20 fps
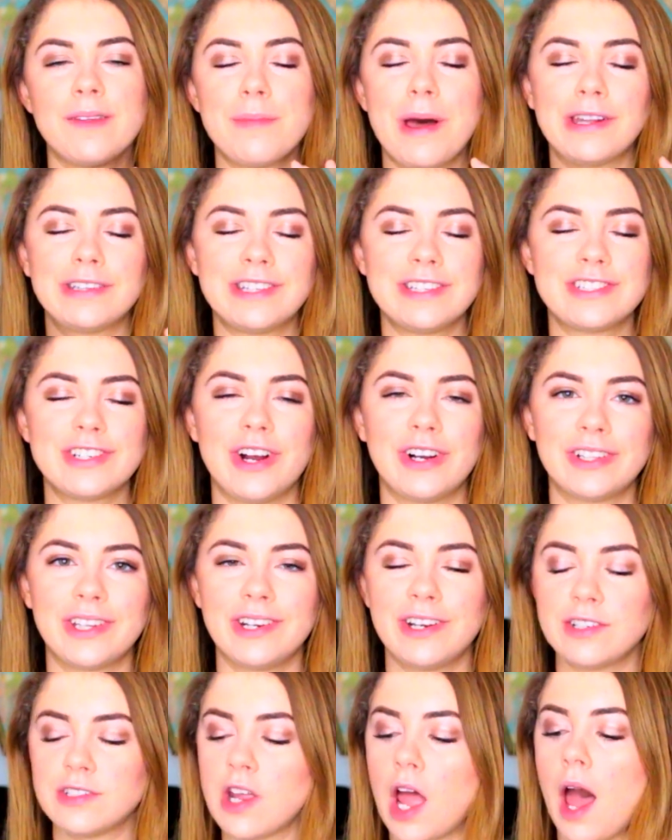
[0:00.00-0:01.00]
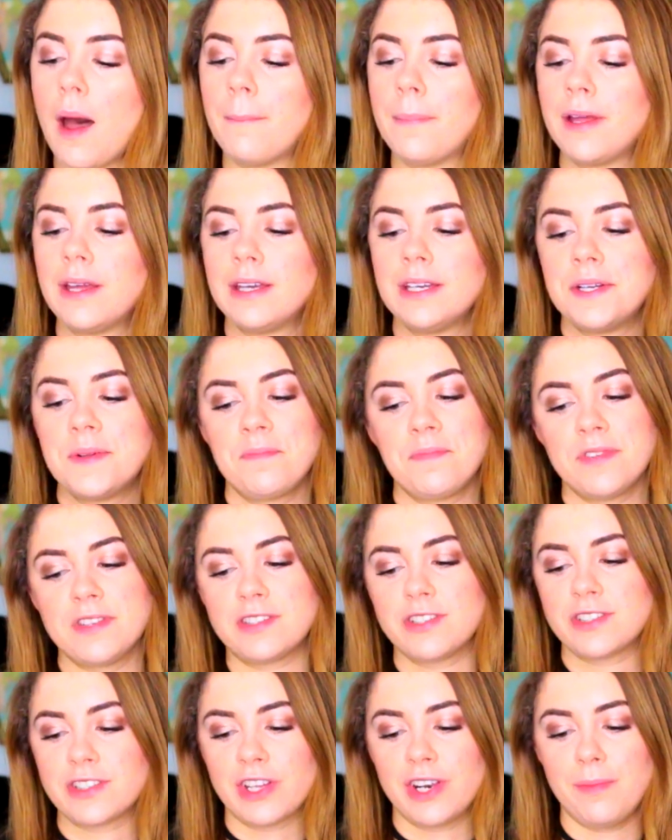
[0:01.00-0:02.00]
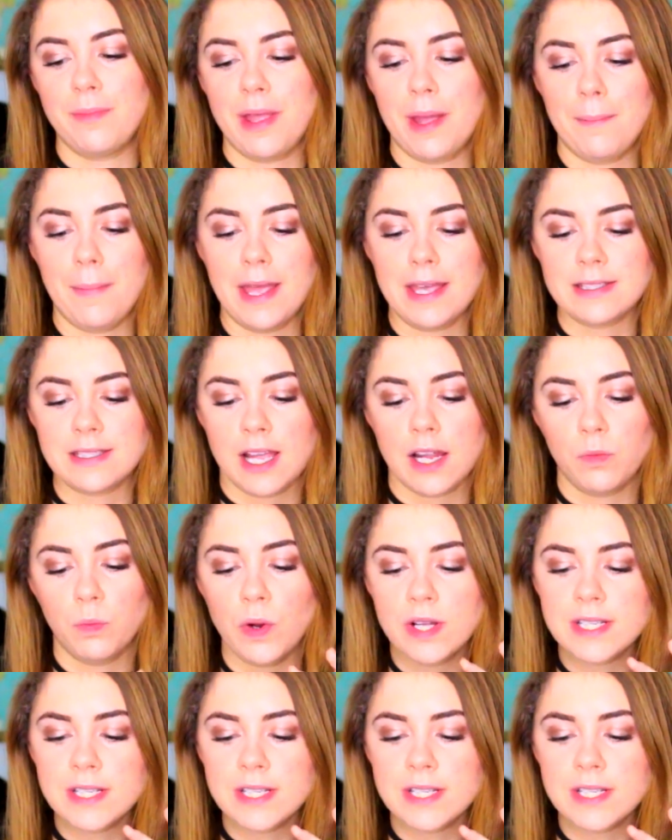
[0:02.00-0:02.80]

the melted chocolate on top is just gonna be amazing.